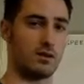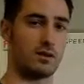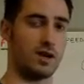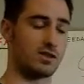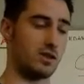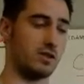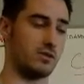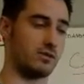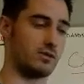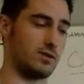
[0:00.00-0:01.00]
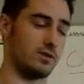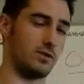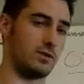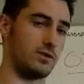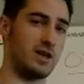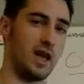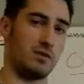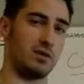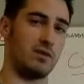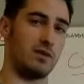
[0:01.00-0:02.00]
Okay, so to
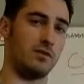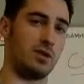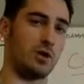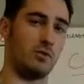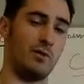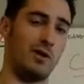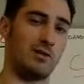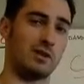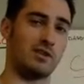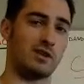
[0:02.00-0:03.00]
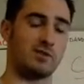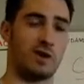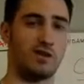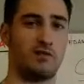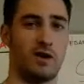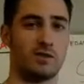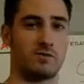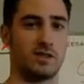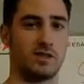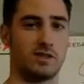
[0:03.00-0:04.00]
recap, in part 1 we talked about the
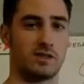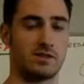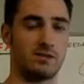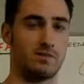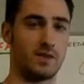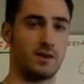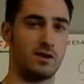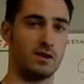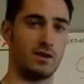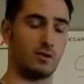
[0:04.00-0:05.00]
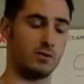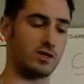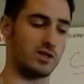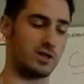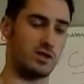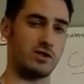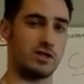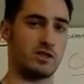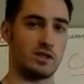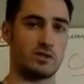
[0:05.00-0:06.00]
phosphagen system, which is the
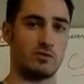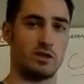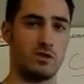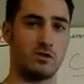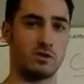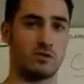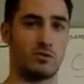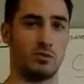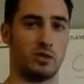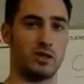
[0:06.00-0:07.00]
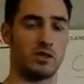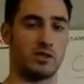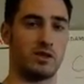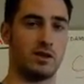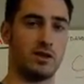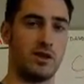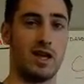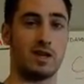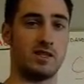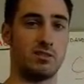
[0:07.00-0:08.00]
energy system we use to replenish
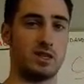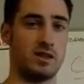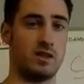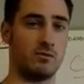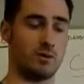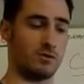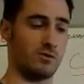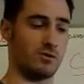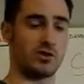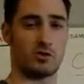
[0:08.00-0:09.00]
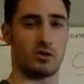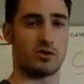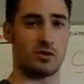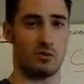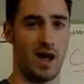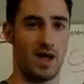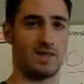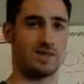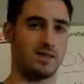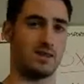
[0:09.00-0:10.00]
ATP when we're doing short-term,
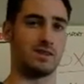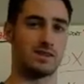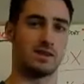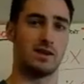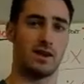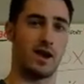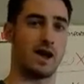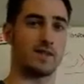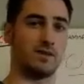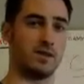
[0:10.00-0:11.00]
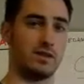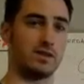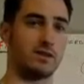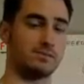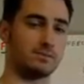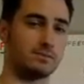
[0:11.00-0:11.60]
high-intense activities.